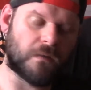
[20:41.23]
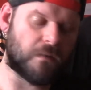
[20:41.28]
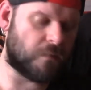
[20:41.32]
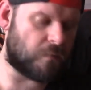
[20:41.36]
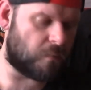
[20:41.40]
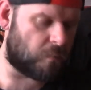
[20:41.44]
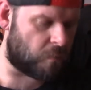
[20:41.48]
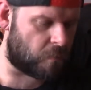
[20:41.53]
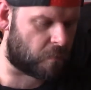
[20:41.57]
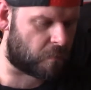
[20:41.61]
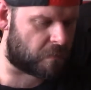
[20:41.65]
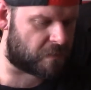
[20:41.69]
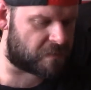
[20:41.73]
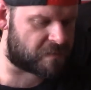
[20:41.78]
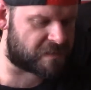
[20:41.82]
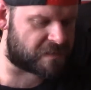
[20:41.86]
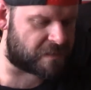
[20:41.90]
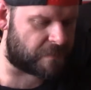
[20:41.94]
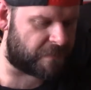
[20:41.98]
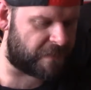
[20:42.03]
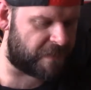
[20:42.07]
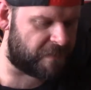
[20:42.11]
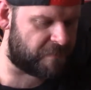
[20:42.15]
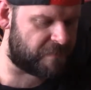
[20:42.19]
or
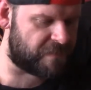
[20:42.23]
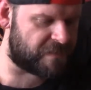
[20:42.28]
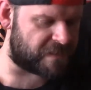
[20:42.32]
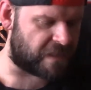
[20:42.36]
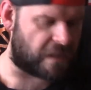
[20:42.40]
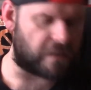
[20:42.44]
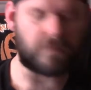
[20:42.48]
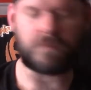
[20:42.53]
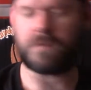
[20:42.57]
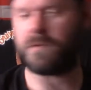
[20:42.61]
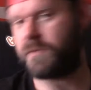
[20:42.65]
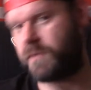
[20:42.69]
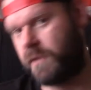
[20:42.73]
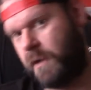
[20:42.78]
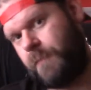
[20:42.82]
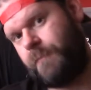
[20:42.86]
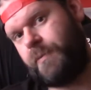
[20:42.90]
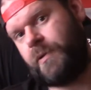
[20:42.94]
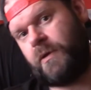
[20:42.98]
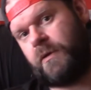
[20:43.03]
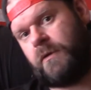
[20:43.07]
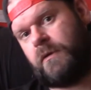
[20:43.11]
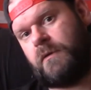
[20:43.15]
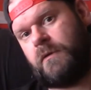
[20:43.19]
somebody who's Donald
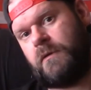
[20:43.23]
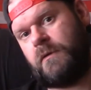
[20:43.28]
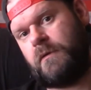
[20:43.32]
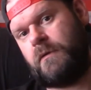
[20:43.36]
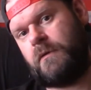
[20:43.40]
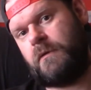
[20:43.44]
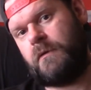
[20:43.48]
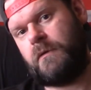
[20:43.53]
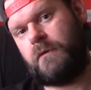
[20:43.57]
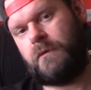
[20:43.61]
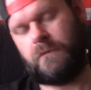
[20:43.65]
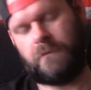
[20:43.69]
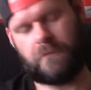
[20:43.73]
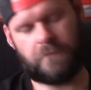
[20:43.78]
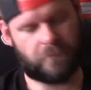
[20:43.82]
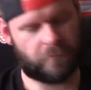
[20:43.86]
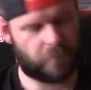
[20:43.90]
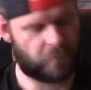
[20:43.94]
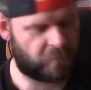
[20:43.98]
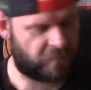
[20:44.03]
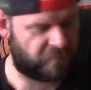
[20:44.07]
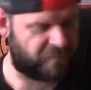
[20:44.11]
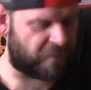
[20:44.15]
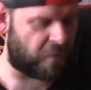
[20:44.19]
Trump,
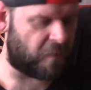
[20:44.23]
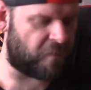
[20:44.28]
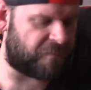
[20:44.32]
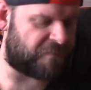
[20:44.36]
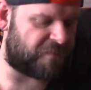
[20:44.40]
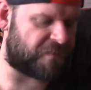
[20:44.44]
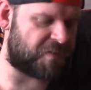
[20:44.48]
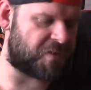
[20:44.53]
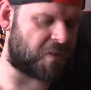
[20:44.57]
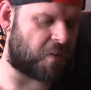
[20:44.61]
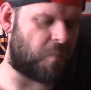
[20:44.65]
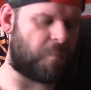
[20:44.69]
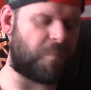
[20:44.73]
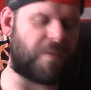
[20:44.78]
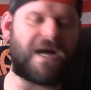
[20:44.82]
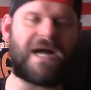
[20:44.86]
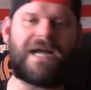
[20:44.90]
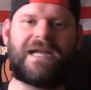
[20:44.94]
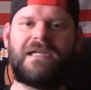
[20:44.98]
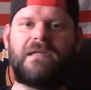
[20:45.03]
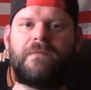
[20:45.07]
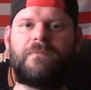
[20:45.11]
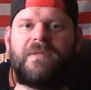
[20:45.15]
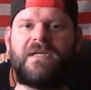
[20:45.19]
we'll vote for Joe
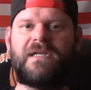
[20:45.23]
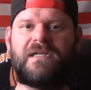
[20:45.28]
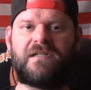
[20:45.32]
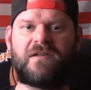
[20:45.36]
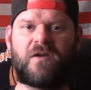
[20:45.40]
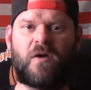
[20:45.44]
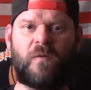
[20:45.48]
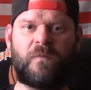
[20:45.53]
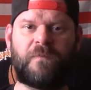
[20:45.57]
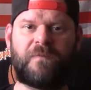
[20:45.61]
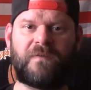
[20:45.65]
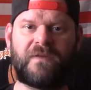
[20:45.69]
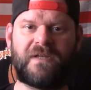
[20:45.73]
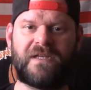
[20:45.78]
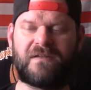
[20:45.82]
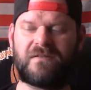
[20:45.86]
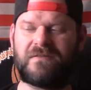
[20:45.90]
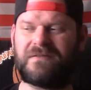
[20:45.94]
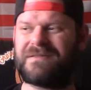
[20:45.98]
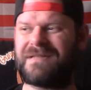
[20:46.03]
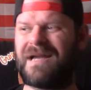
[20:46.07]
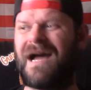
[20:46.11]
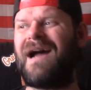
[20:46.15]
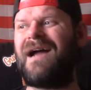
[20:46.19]
Biden, because hopefully
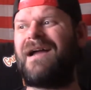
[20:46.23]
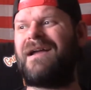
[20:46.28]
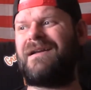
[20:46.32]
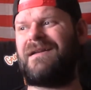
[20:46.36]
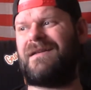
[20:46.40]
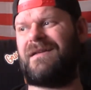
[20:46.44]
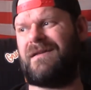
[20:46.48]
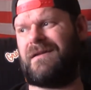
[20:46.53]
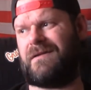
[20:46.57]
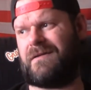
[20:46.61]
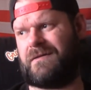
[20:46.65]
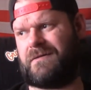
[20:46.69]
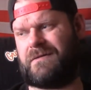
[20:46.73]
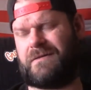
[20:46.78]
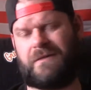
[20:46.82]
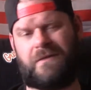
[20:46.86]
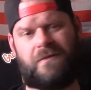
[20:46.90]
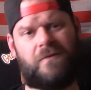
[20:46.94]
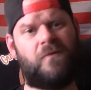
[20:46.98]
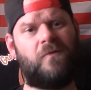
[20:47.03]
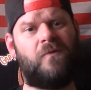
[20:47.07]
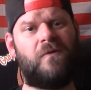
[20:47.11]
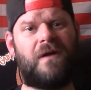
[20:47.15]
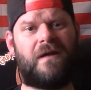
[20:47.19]
he'll die in a year or
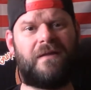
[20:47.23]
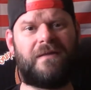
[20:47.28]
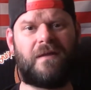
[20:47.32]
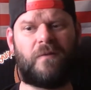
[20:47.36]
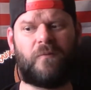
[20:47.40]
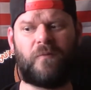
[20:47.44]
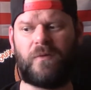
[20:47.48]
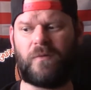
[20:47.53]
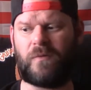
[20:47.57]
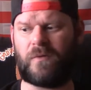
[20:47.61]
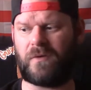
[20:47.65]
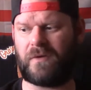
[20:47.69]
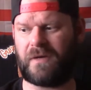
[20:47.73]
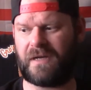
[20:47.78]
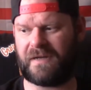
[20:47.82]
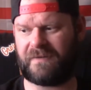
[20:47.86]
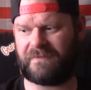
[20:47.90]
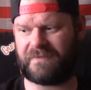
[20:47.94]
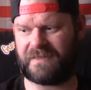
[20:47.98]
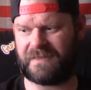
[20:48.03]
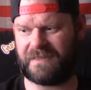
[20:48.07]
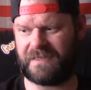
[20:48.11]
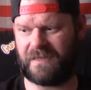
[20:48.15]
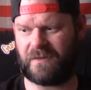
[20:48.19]
two, and then we won't
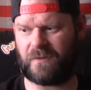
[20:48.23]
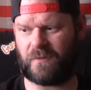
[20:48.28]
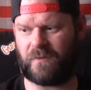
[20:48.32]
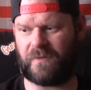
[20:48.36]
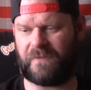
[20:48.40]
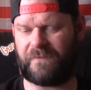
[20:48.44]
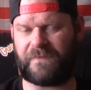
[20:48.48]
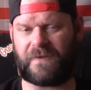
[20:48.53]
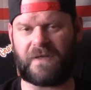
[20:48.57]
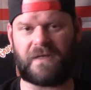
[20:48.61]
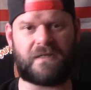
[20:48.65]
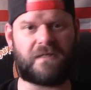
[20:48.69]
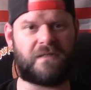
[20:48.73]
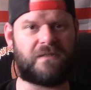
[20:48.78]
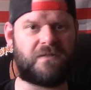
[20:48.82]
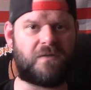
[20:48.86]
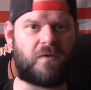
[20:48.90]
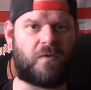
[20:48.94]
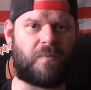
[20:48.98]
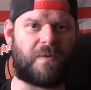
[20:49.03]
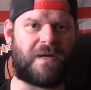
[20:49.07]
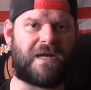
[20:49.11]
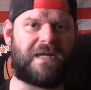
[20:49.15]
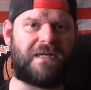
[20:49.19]
have to deal with fucking
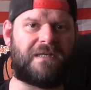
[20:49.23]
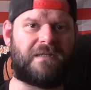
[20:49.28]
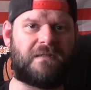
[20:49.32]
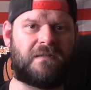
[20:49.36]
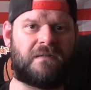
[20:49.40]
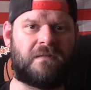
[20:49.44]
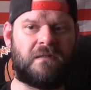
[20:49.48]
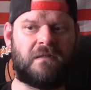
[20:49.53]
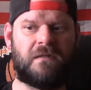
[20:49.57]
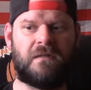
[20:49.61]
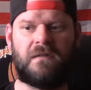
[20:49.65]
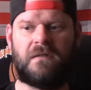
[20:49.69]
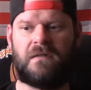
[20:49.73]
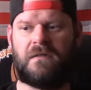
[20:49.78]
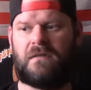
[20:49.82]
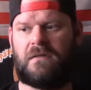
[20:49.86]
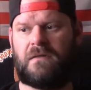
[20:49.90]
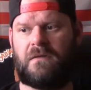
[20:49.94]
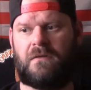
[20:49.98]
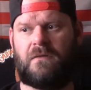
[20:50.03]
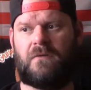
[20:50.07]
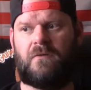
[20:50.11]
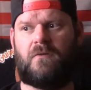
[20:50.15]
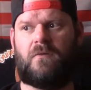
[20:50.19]
Joe Biden
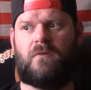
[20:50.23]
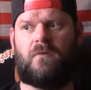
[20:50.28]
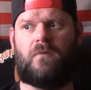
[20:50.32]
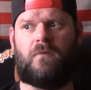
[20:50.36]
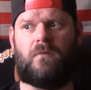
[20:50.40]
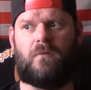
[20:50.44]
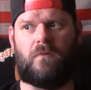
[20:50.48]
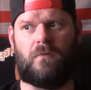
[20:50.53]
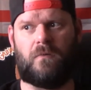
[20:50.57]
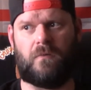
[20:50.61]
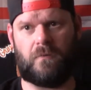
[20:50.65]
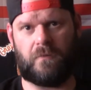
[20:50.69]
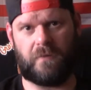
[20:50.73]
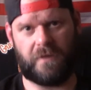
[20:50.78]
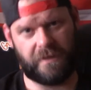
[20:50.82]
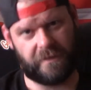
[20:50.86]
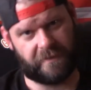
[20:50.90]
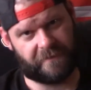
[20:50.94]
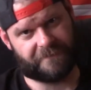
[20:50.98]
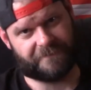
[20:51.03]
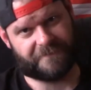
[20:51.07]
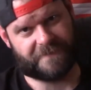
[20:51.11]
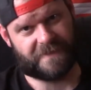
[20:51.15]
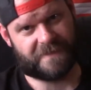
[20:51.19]

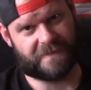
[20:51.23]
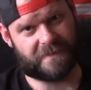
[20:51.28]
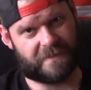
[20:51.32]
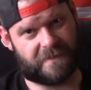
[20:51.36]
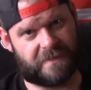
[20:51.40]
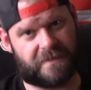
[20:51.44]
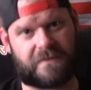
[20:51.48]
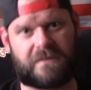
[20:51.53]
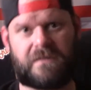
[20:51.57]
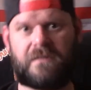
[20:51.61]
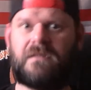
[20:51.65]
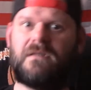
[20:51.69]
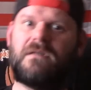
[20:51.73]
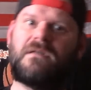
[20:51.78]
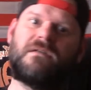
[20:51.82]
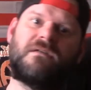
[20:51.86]
really fucking us.